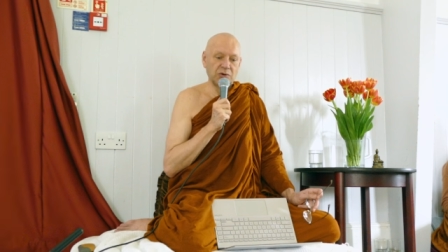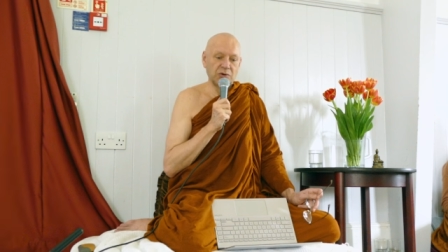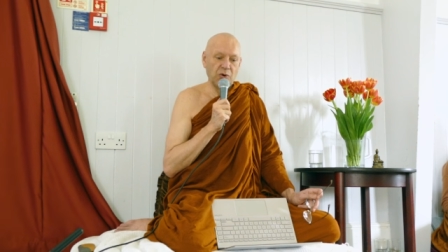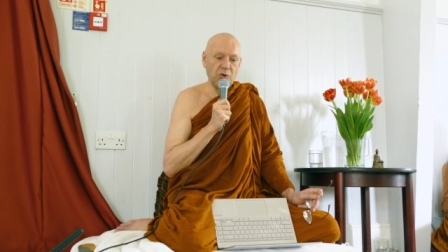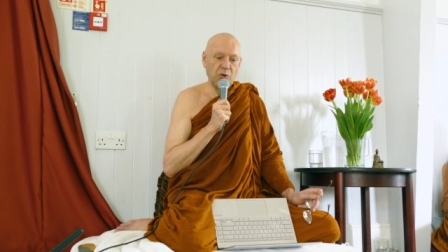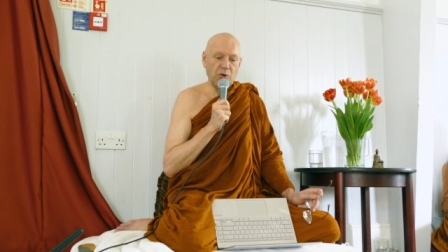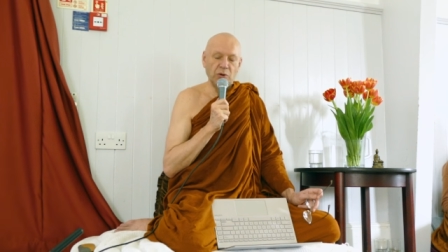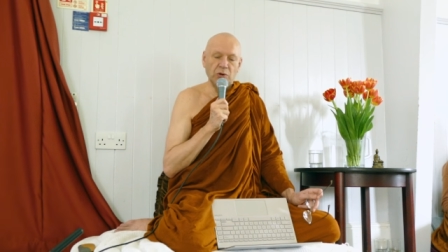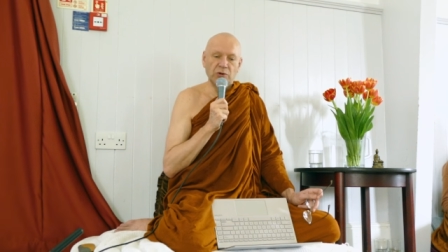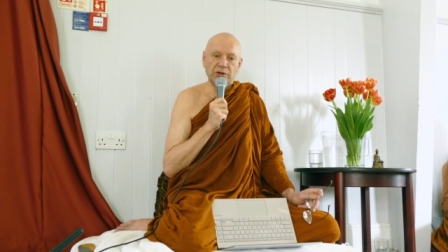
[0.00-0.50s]
you
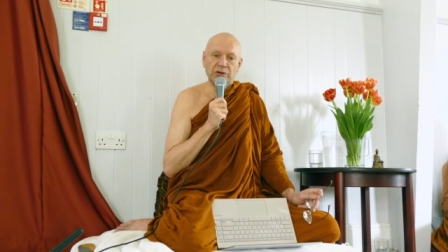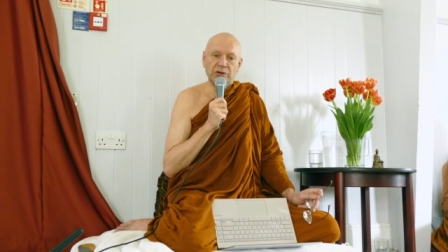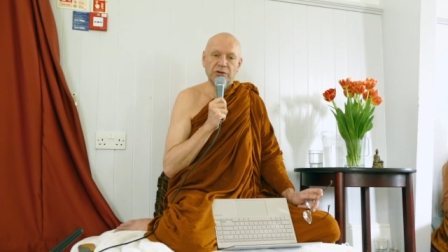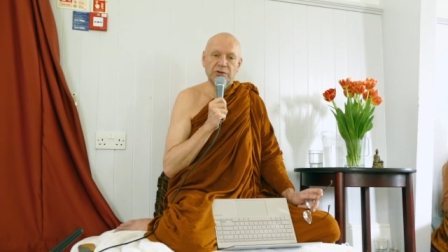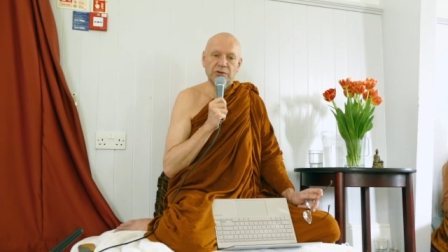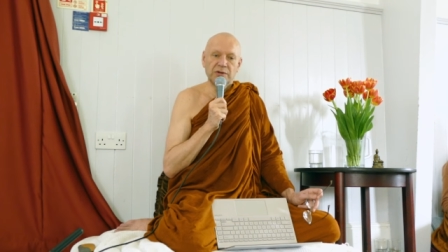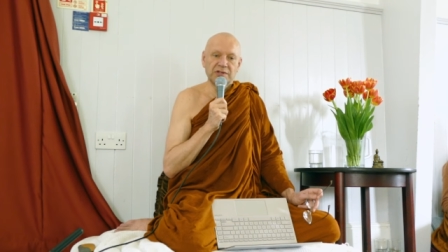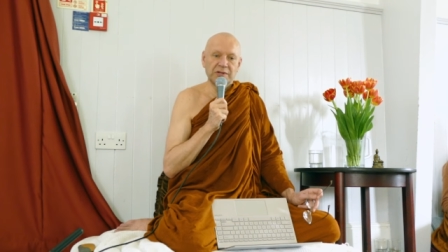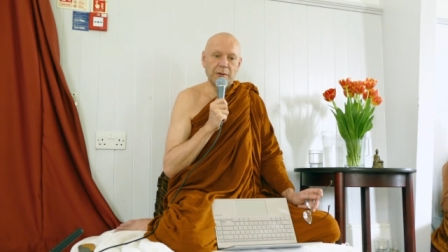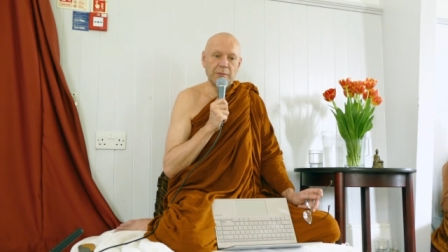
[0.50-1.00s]
hold on
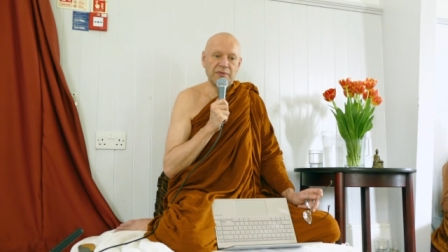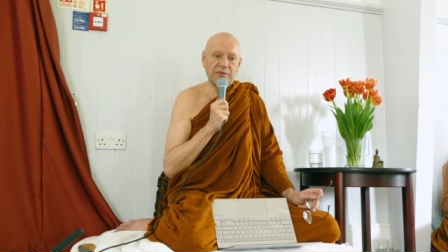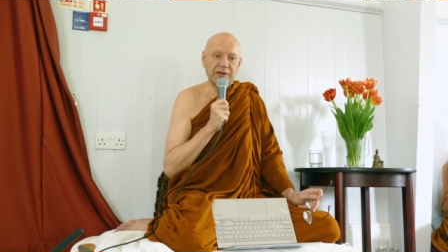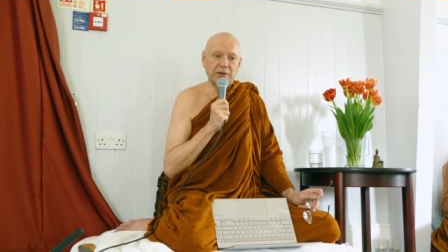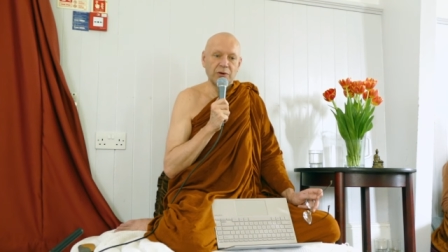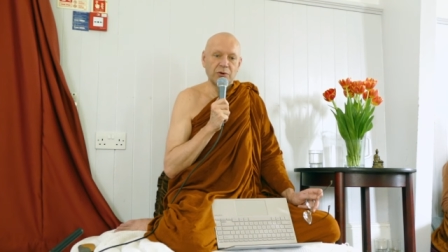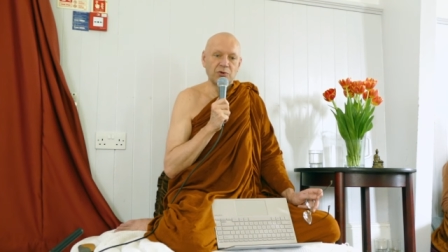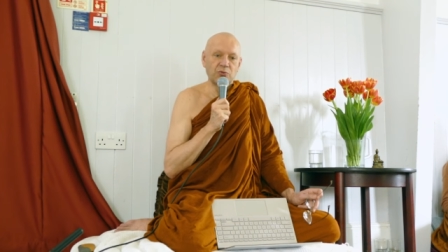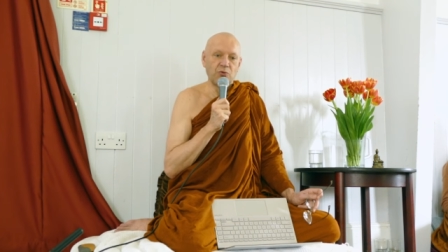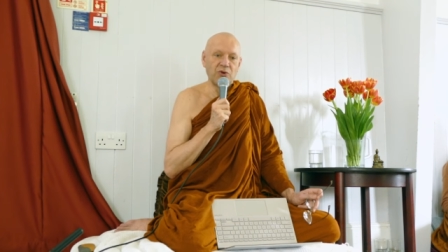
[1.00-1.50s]
to something
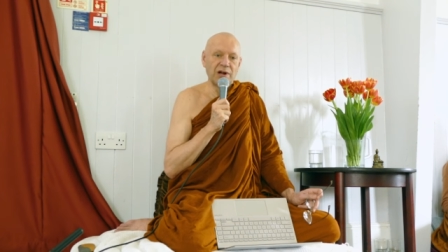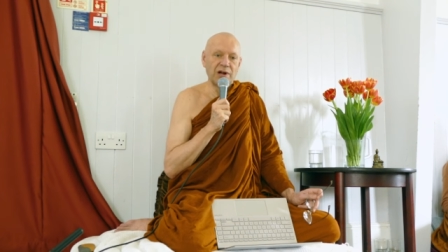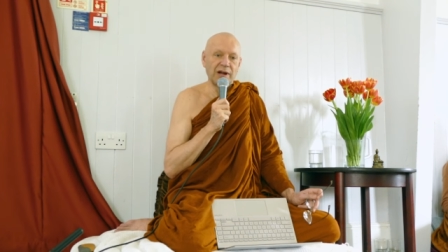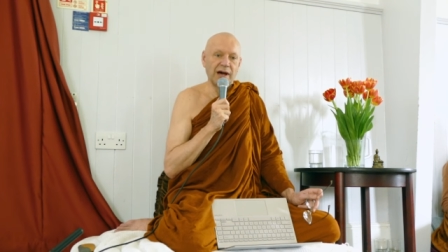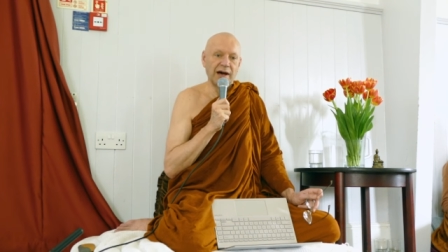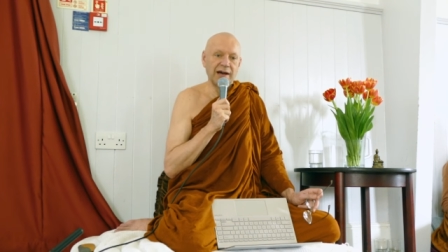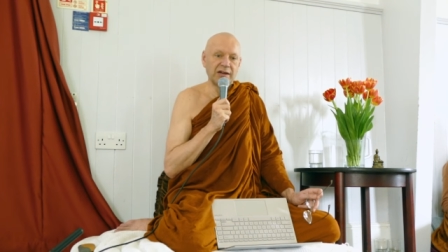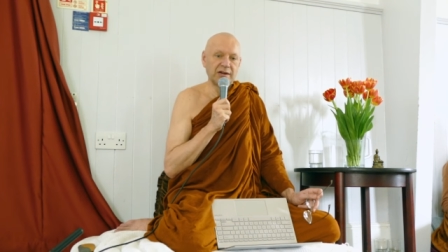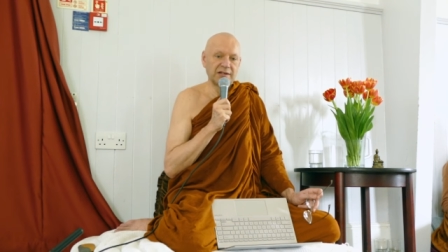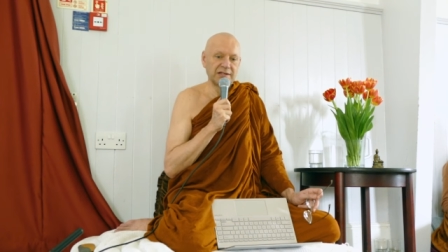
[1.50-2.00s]
or you
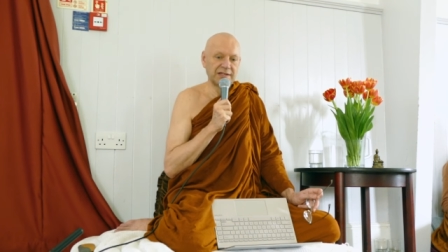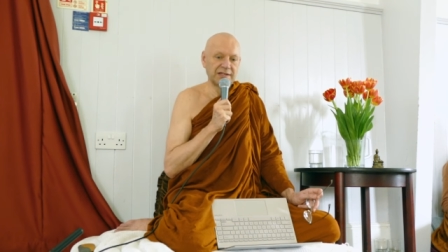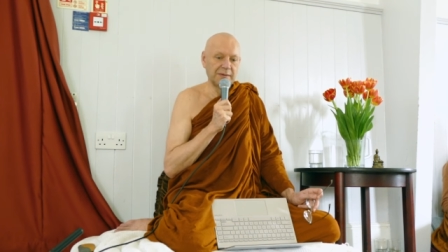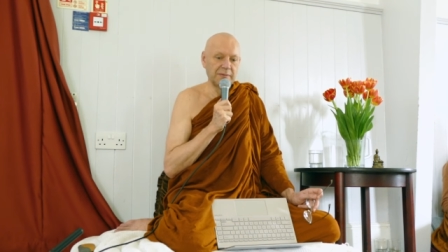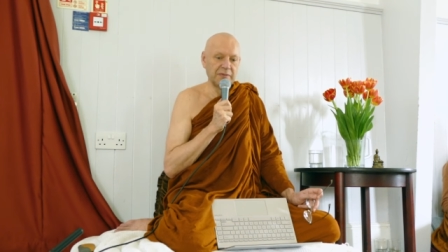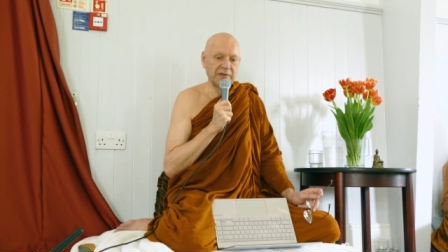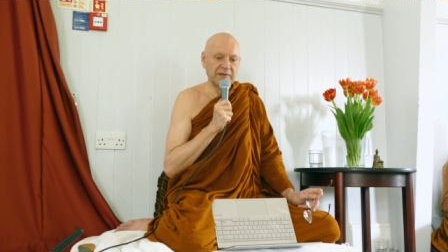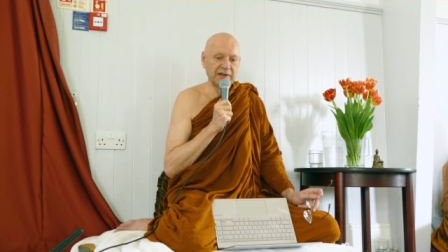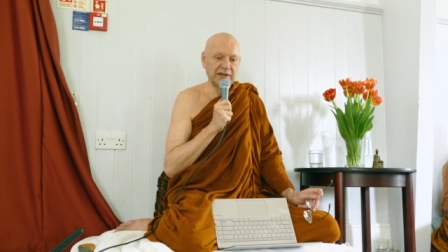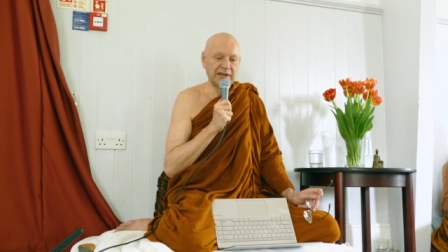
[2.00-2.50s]
rely on
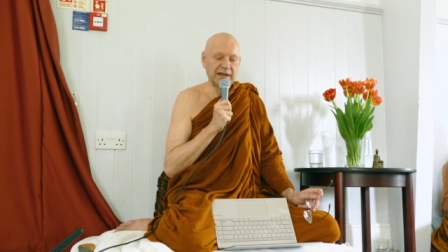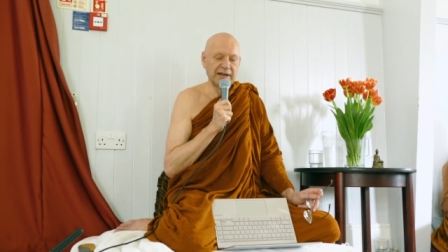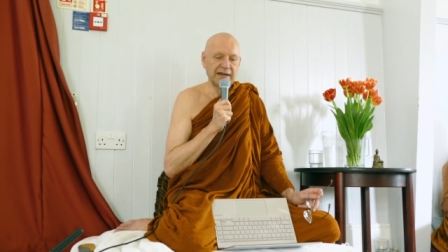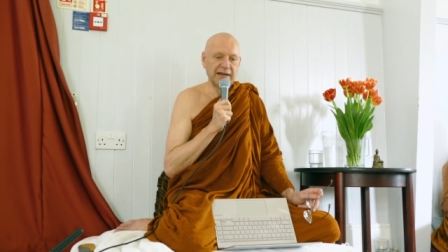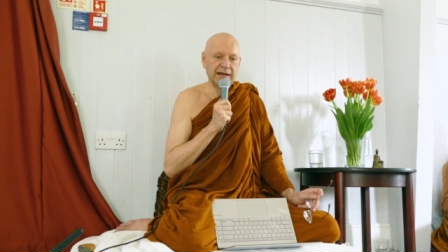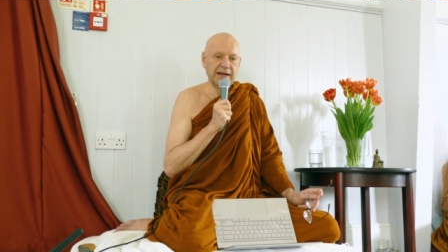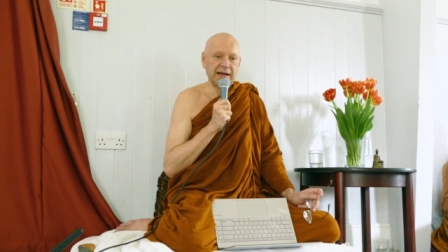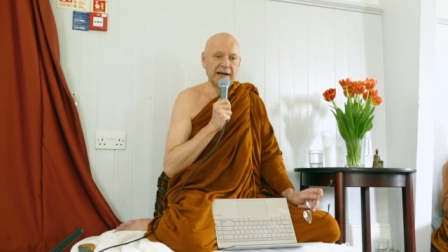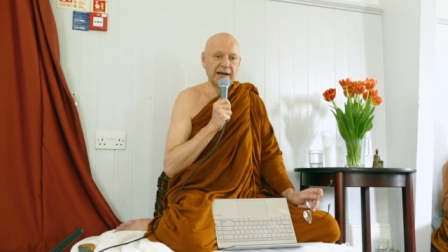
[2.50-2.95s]
something, eh,